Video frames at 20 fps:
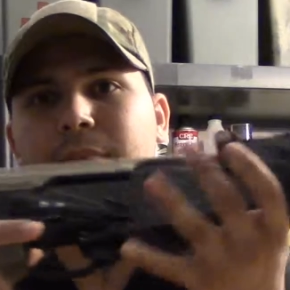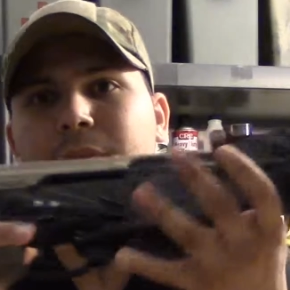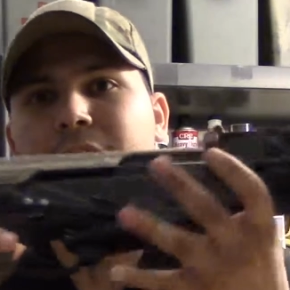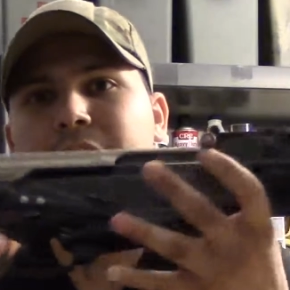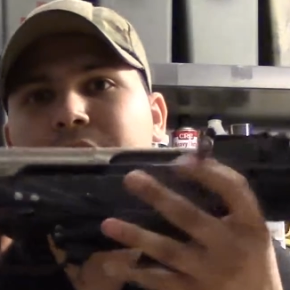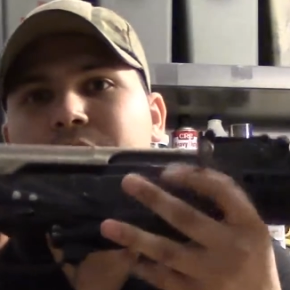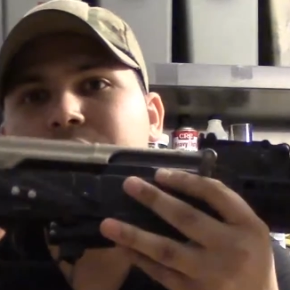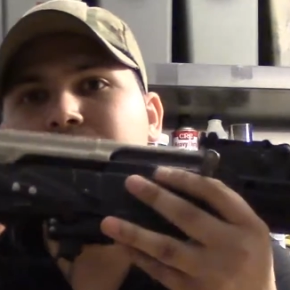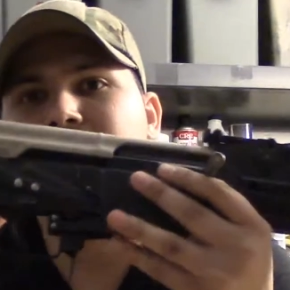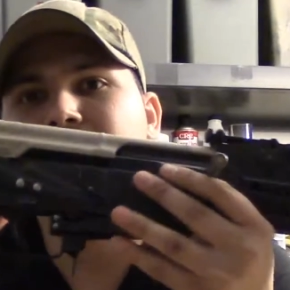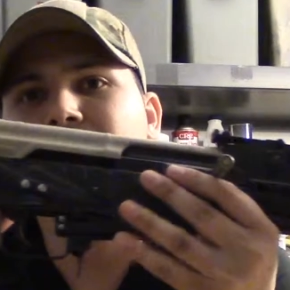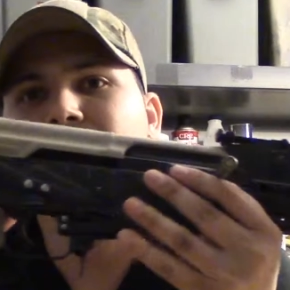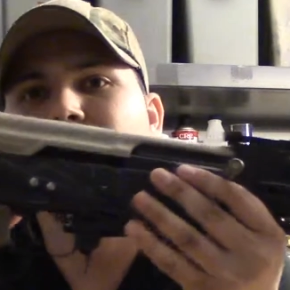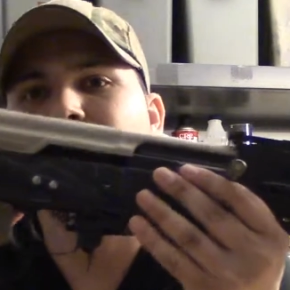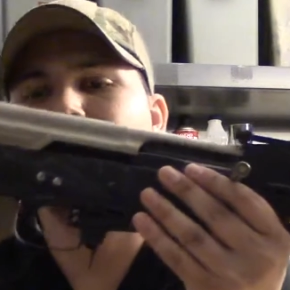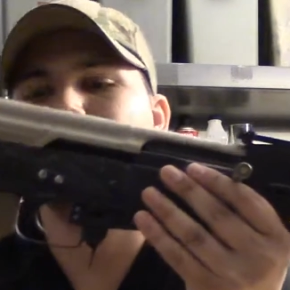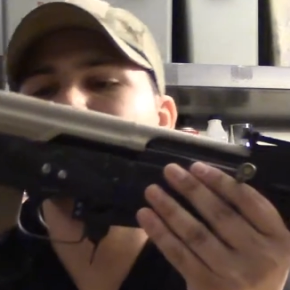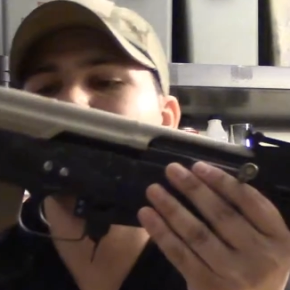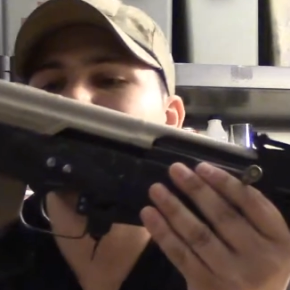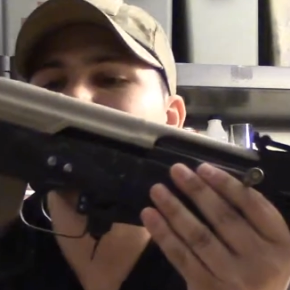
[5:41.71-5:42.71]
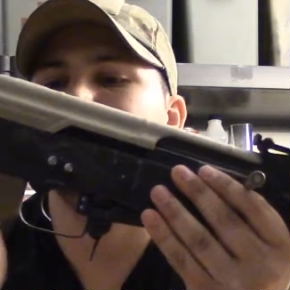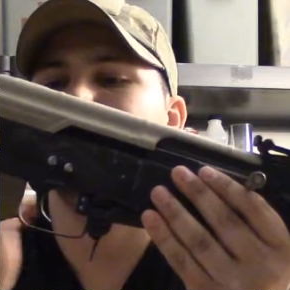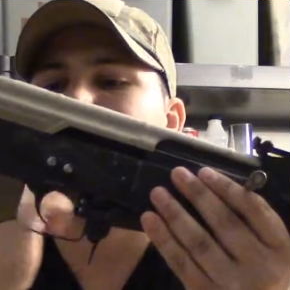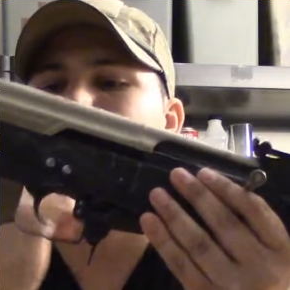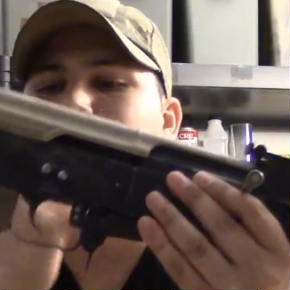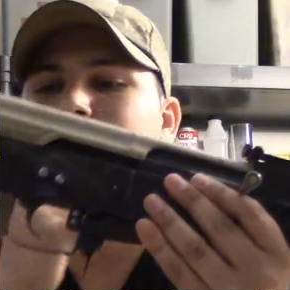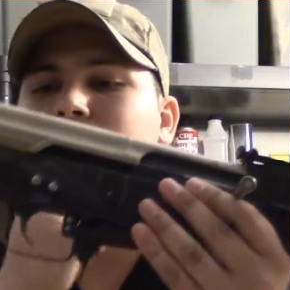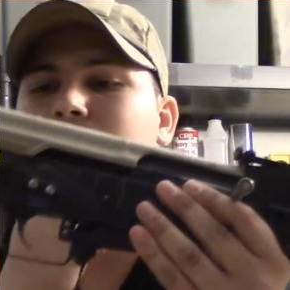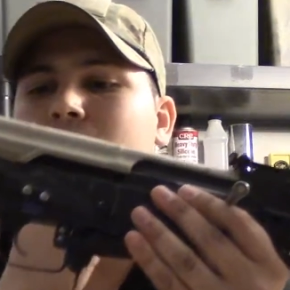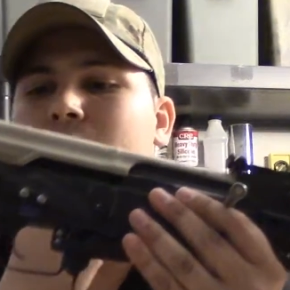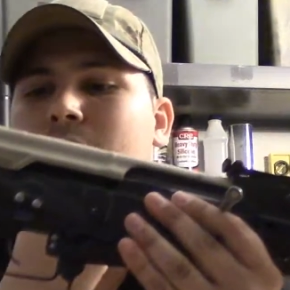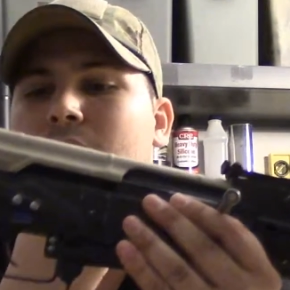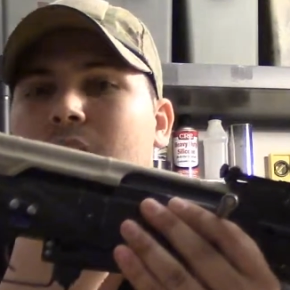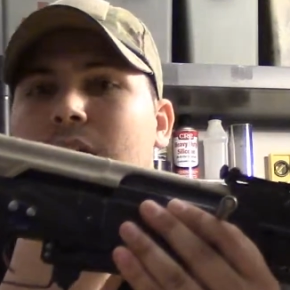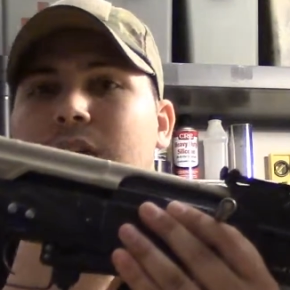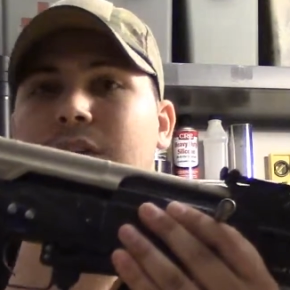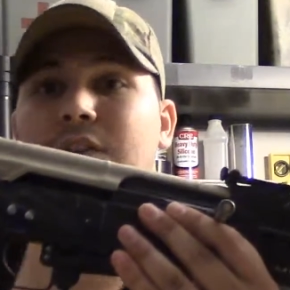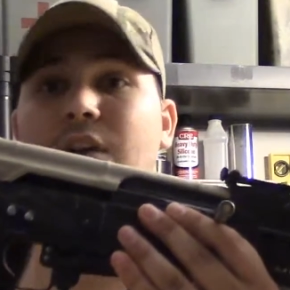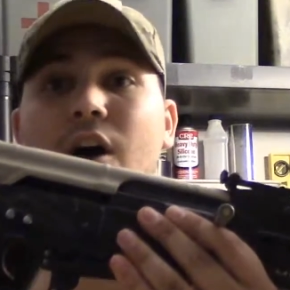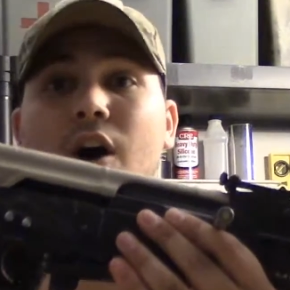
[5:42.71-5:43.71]
I used to have the
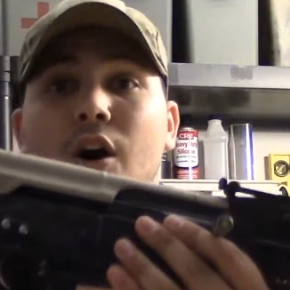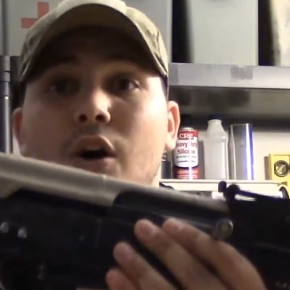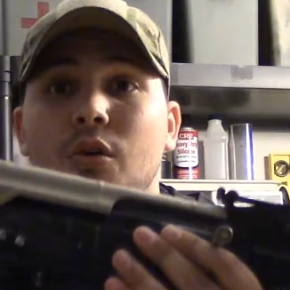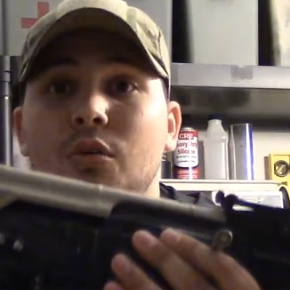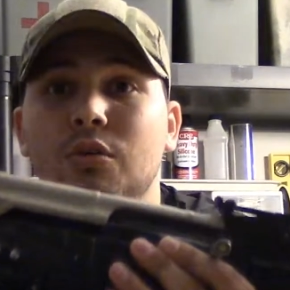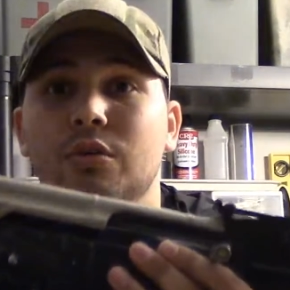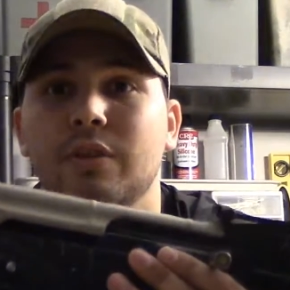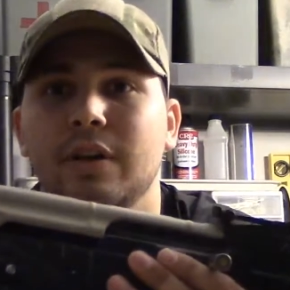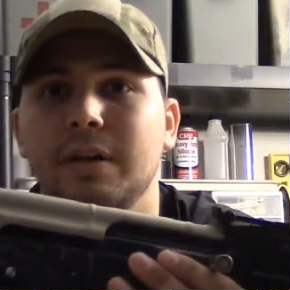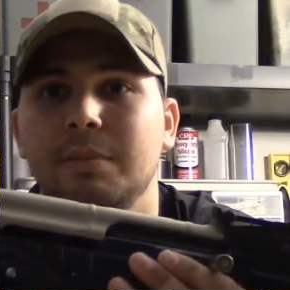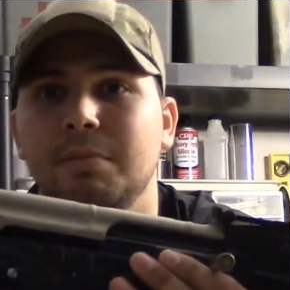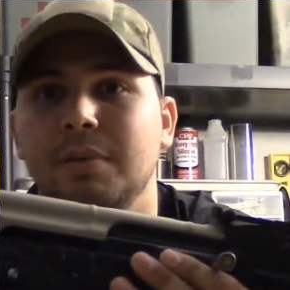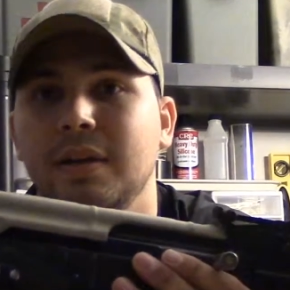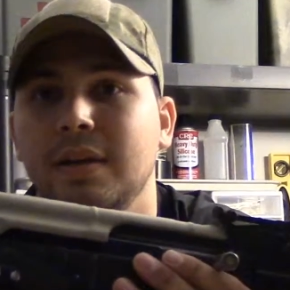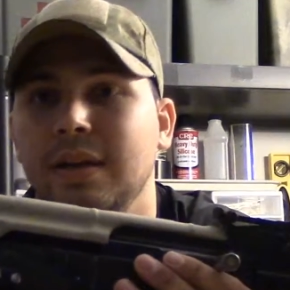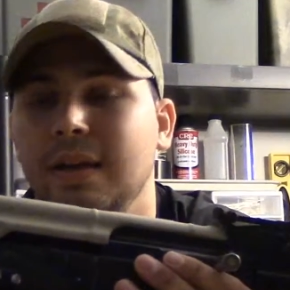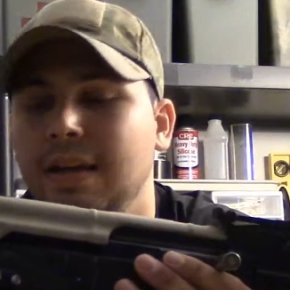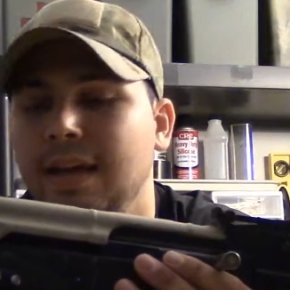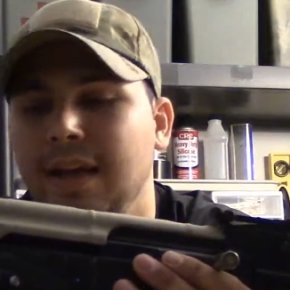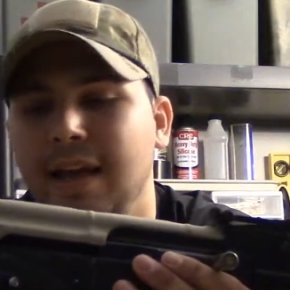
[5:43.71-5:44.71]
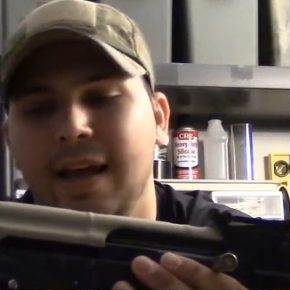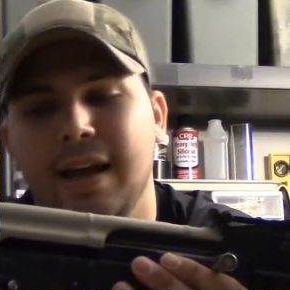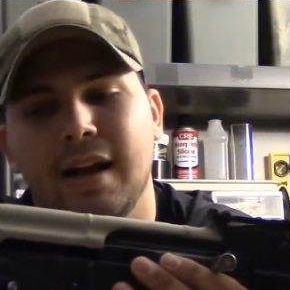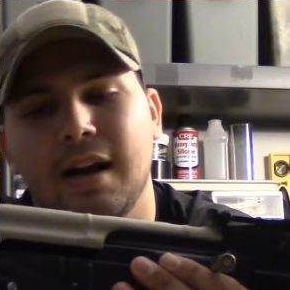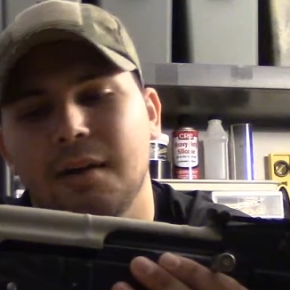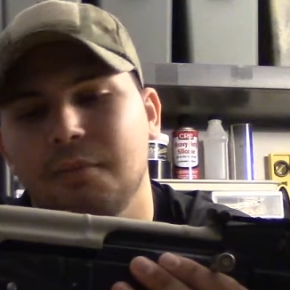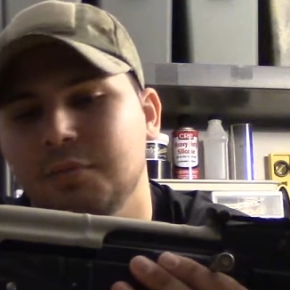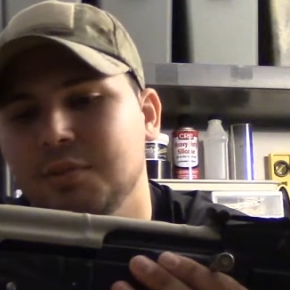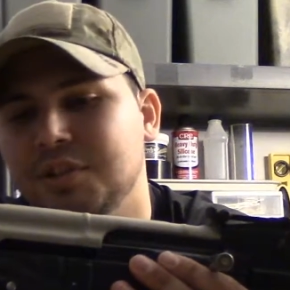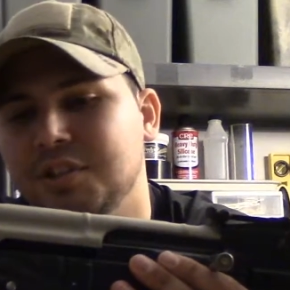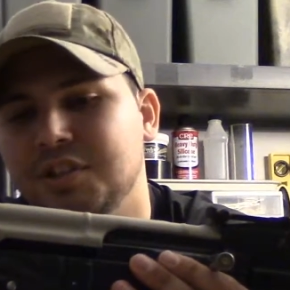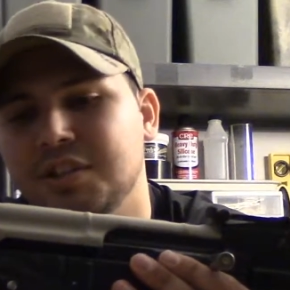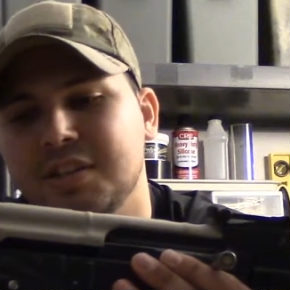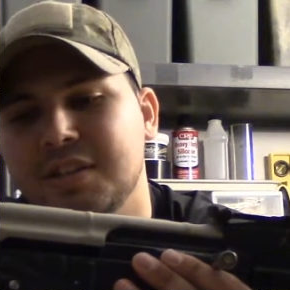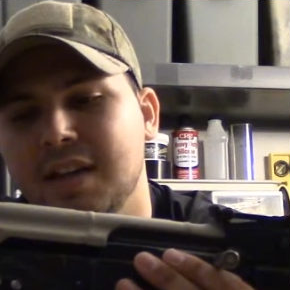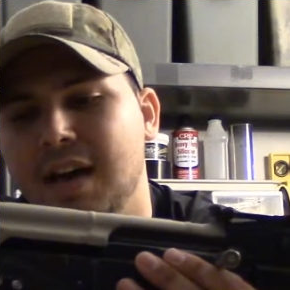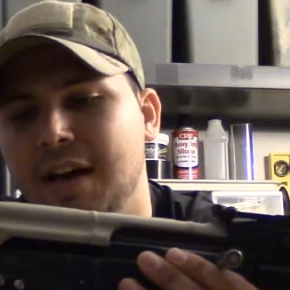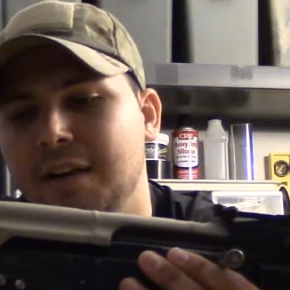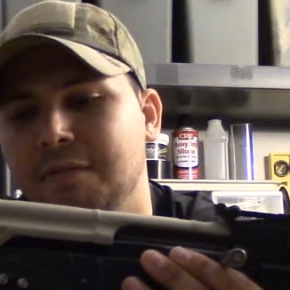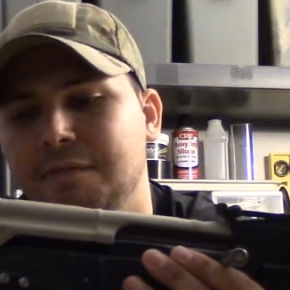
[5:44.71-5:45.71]
Hogue grip, and I was just
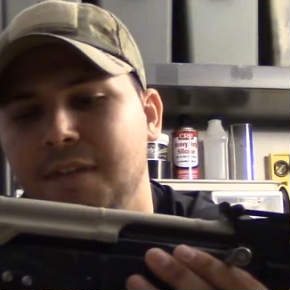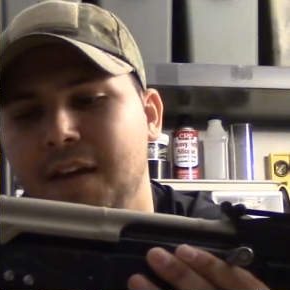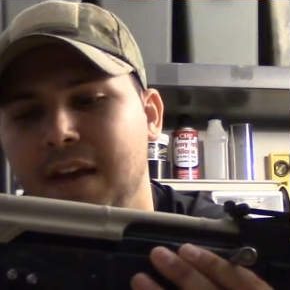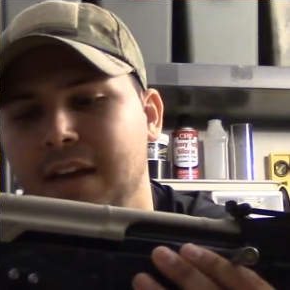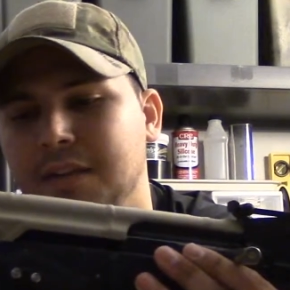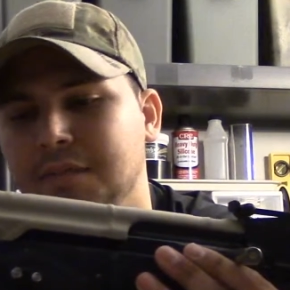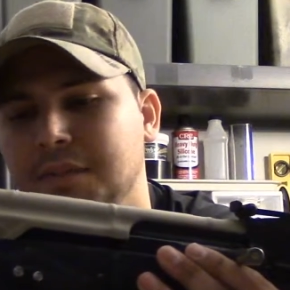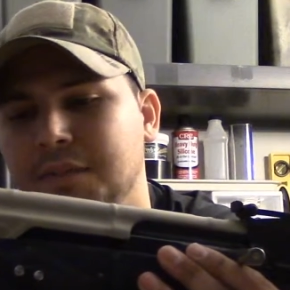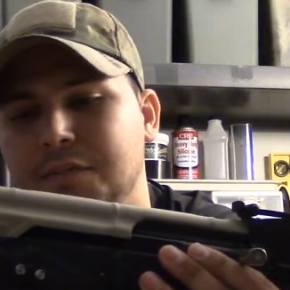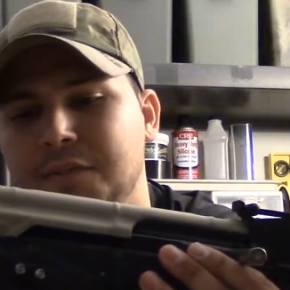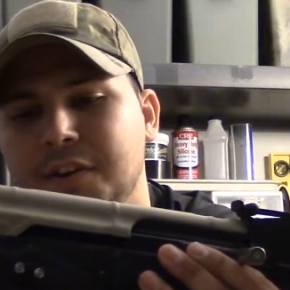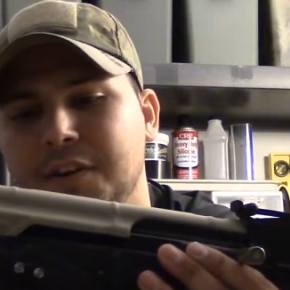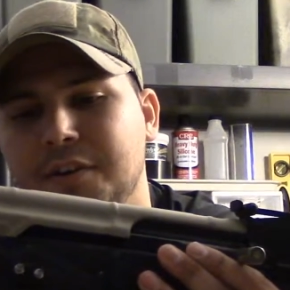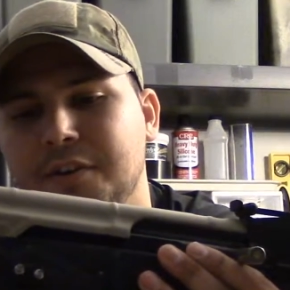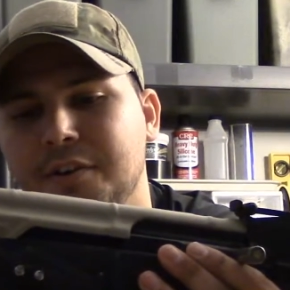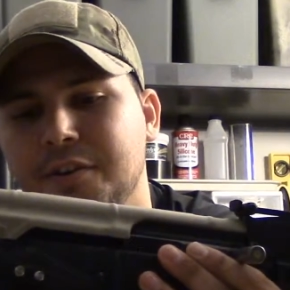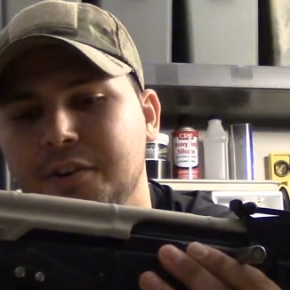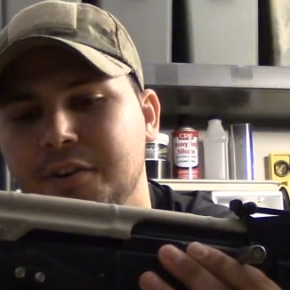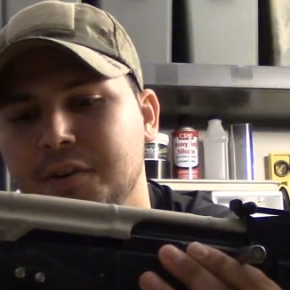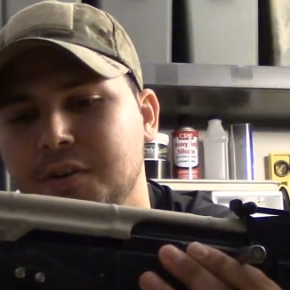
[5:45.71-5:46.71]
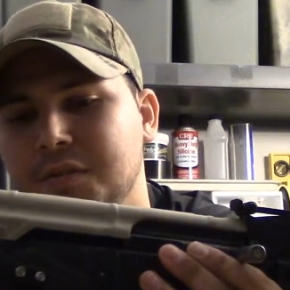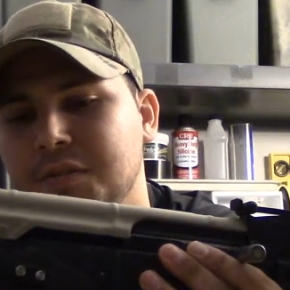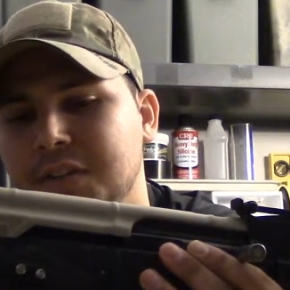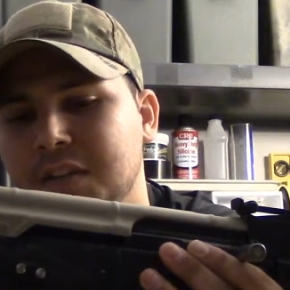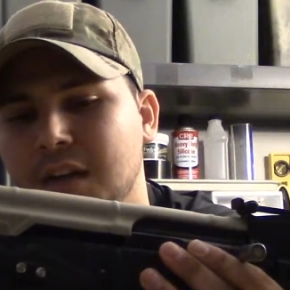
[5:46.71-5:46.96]
not a fan of the finger grooves.